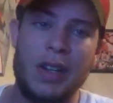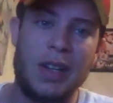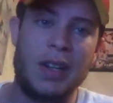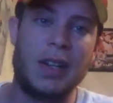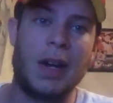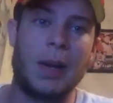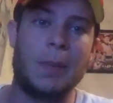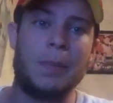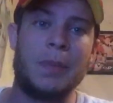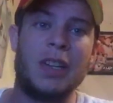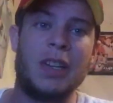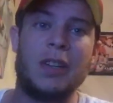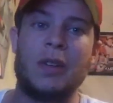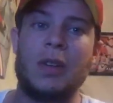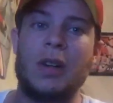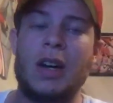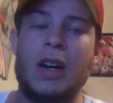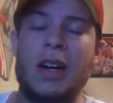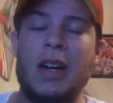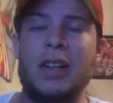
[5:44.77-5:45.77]
He got beat
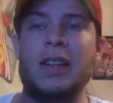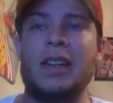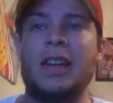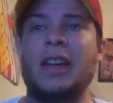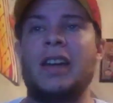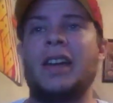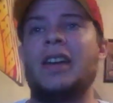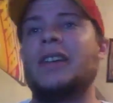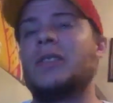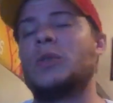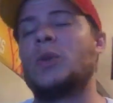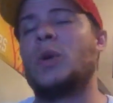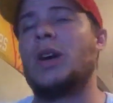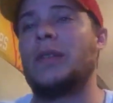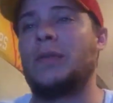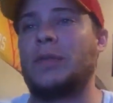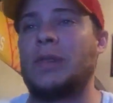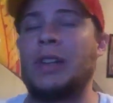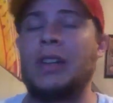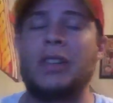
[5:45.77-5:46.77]
a lot. And
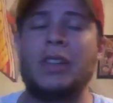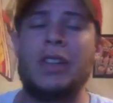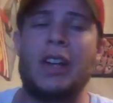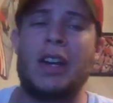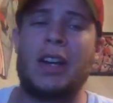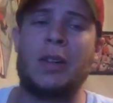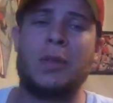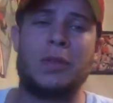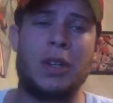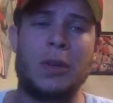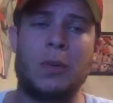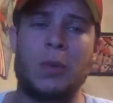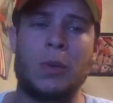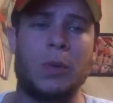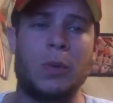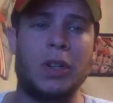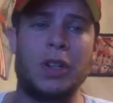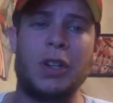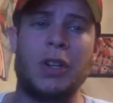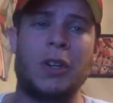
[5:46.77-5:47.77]
quite frankly, I don't think
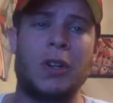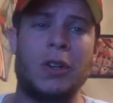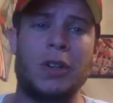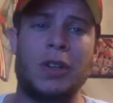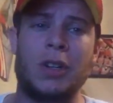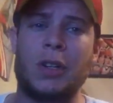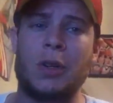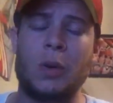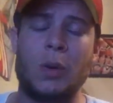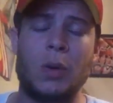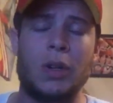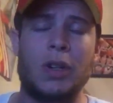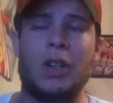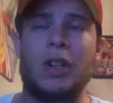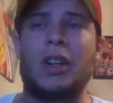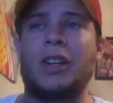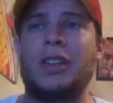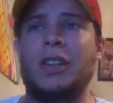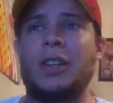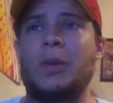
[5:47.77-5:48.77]
we're really hurting at
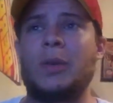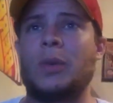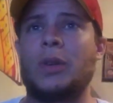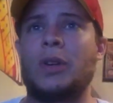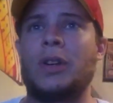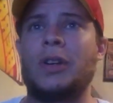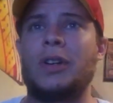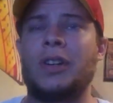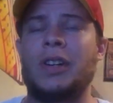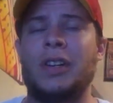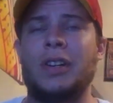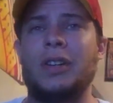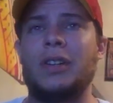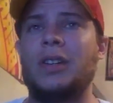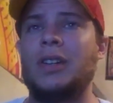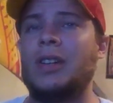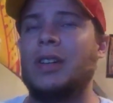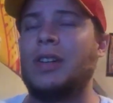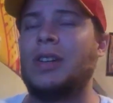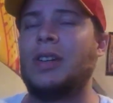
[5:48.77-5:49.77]
corner. I think we're hurting
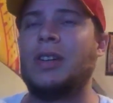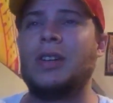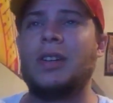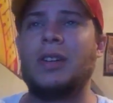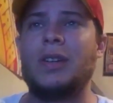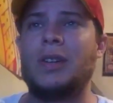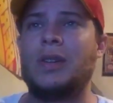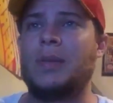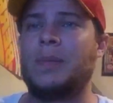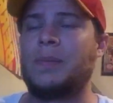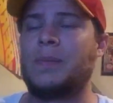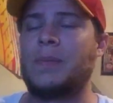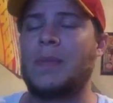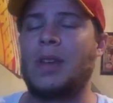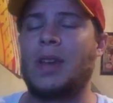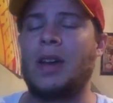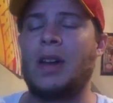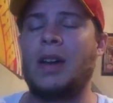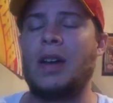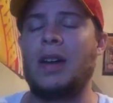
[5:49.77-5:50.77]
at,
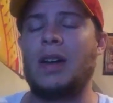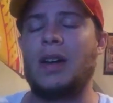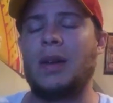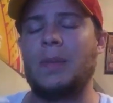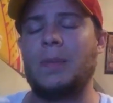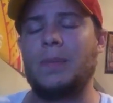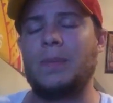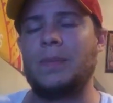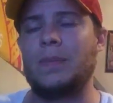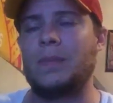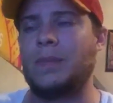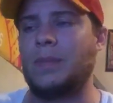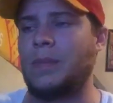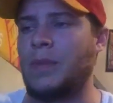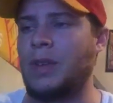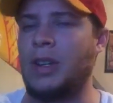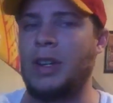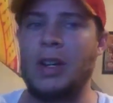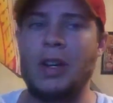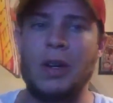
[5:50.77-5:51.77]

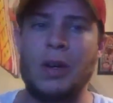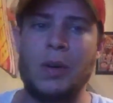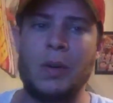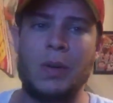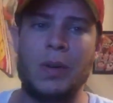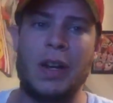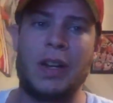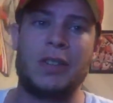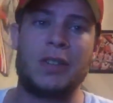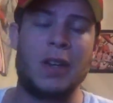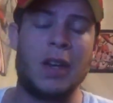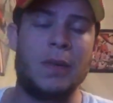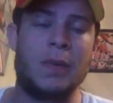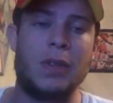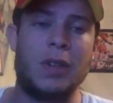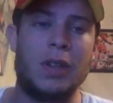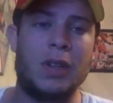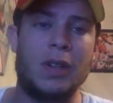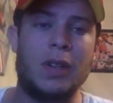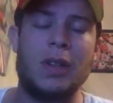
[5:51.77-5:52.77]
at
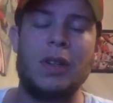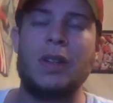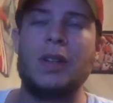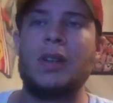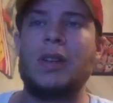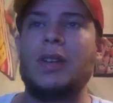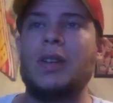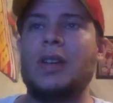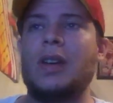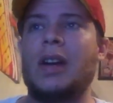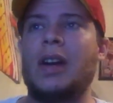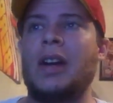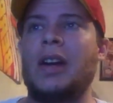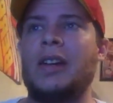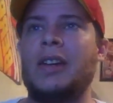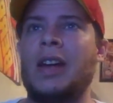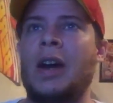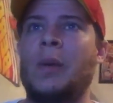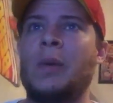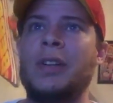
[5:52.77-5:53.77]
safety.
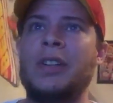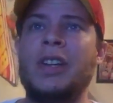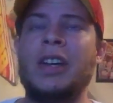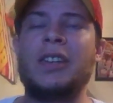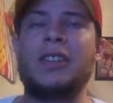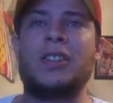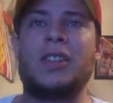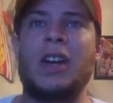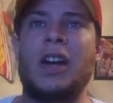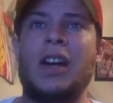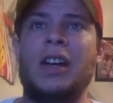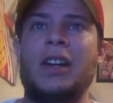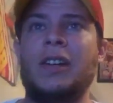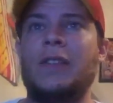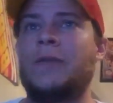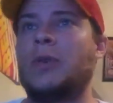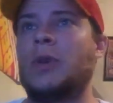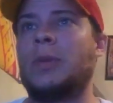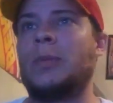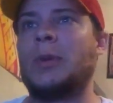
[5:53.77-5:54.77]
Now, we did
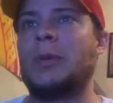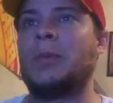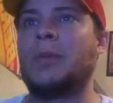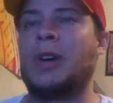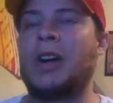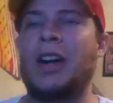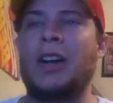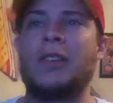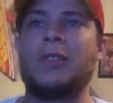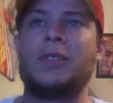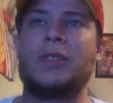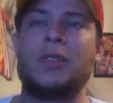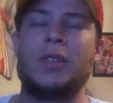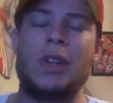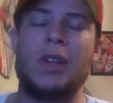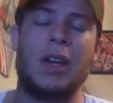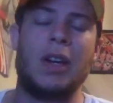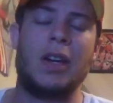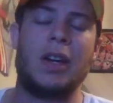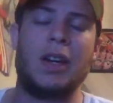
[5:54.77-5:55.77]
sign a former
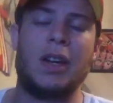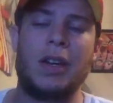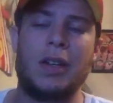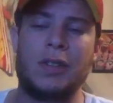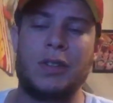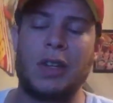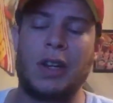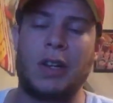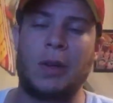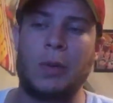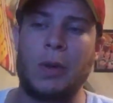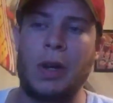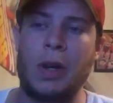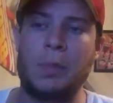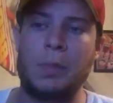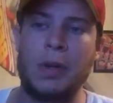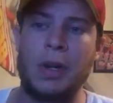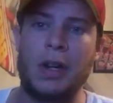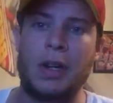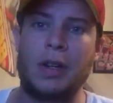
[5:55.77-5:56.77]
Browns
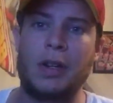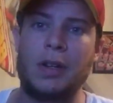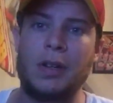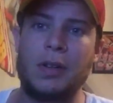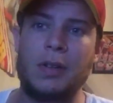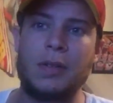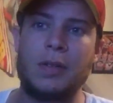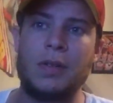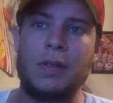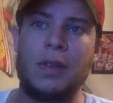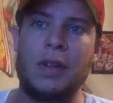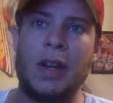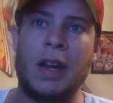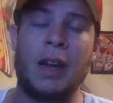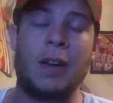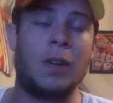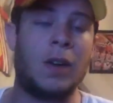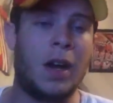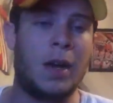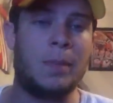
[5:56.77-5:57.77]
second-round pick
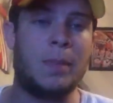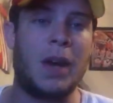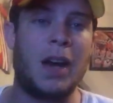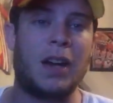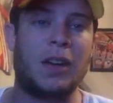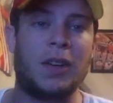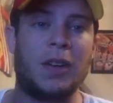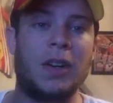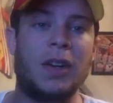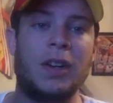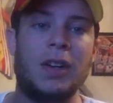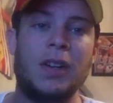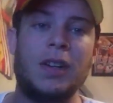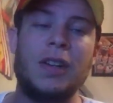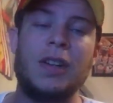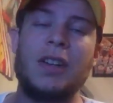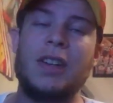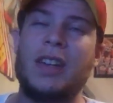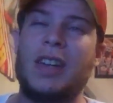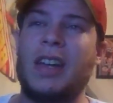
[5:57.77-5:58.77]
at linebacker,
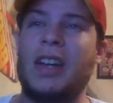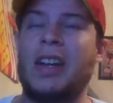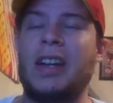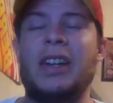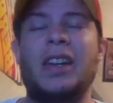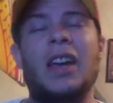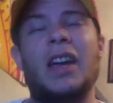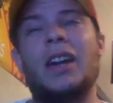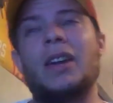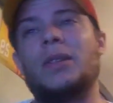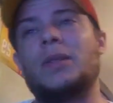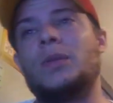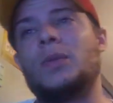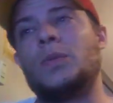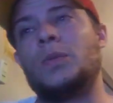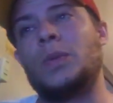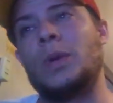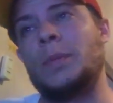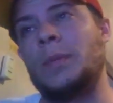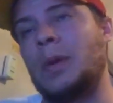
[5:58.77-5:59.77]
and I can't
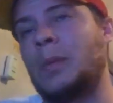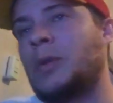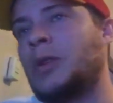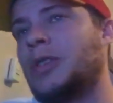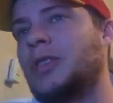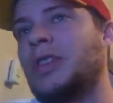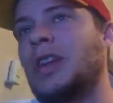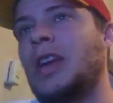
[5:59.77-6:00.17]
remember